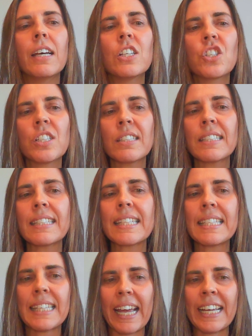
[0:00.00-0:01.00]
Just as the
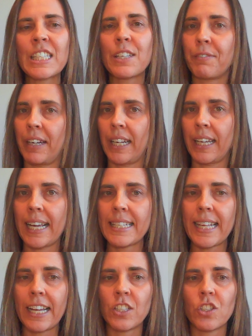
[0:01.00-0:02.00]
science of reading has
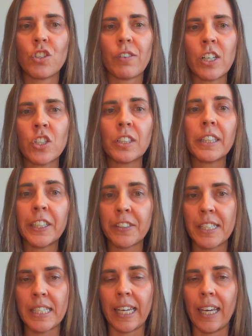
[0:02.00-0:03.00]
led to structured
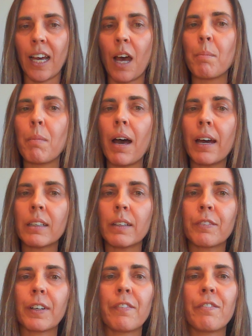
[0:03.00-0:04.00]
literacy, a model
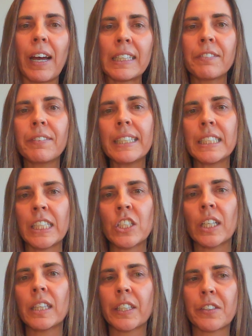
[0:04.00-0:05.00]
for effectively
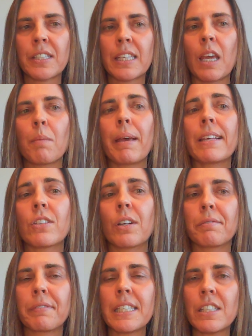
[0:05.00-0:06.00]
teaching literacy based
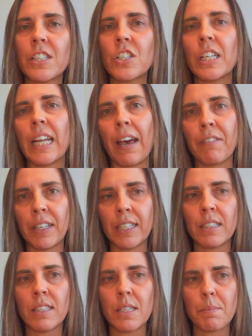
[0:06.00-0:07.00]
on research and
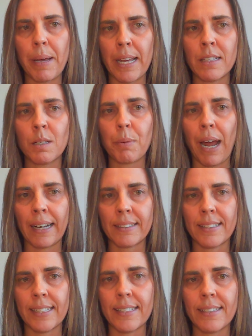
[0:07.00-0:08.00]
evidence-based
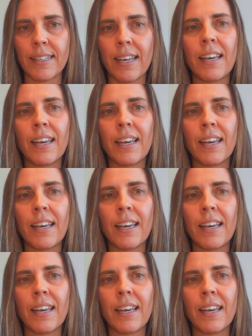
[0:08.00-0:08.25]
practices,